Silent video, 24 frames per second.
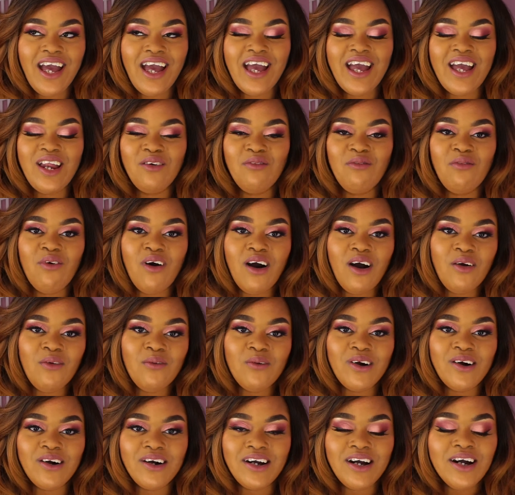and what
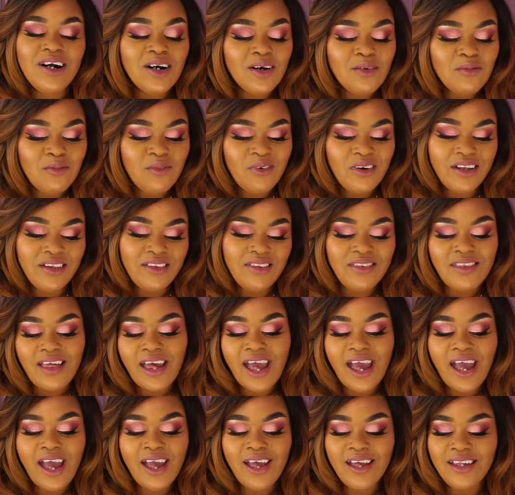will come with
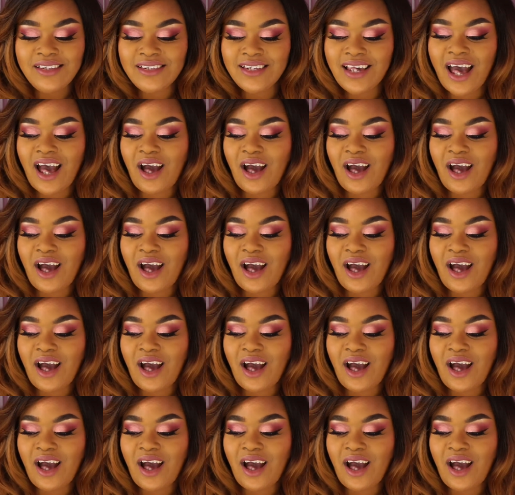that.